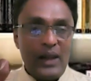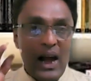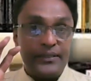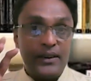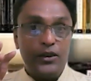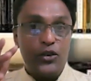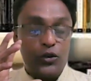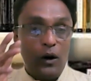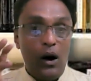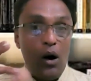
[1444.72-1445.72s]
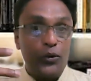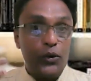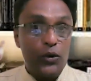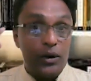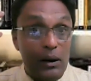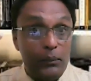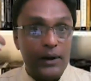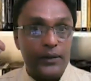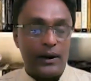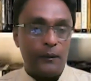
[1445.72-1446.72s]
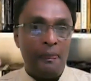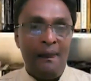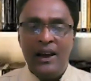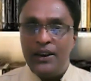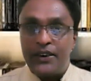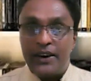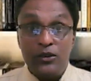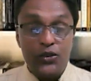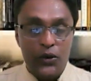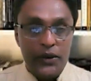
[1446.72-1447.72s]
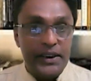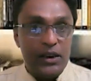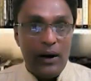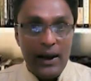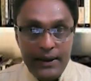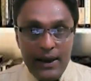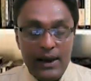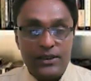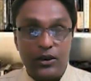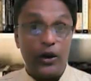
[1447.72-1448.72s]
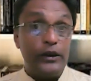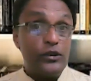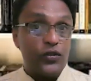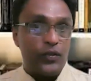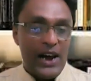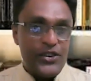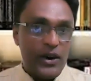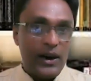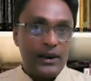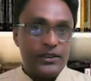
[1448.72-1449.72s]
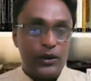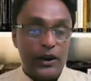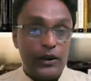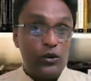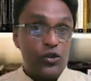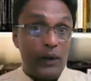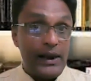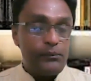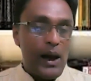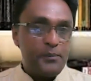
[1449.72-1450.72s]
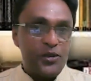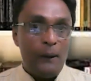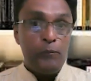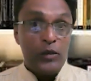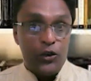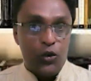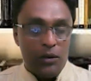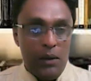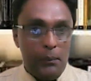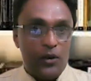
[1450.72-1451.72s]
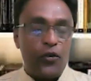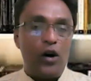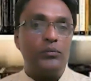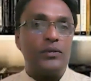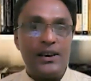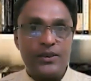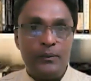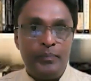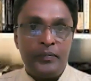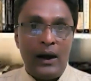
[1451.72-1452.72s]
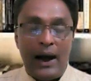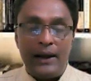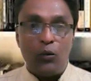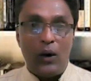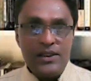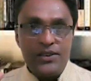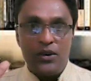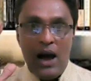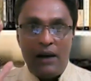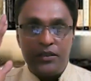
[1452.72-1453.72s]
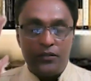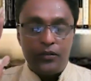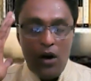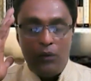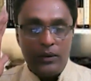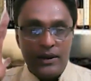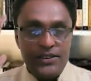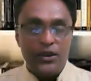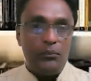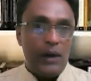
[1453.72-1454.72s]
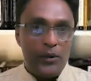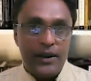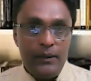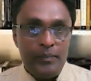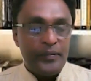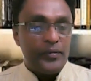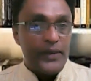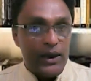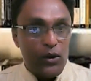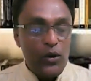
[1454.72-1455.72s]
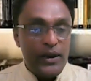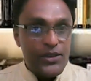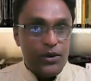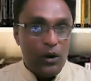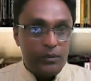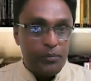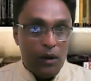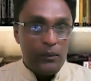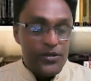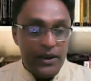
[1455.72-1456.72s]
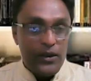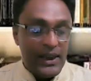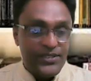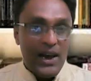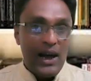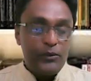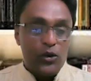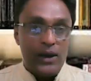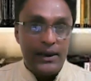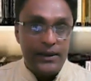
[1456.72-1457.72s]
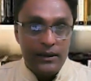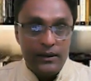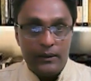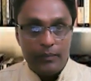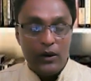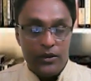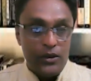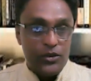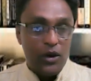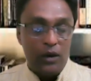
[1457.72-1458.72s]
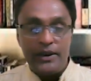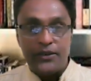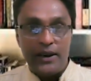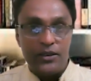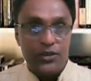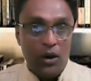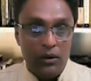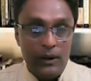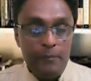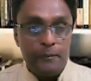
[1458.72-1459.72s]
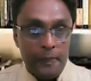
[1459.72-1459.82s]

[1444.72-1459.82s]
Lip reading: and then you should know how to remember that. You can use creative ideas, you can use flashcards, you can use mind maps to remember formulas. And once you have the formulas in your memory, then only you can solve problems. So in exam, you're writing or you're trying to solve a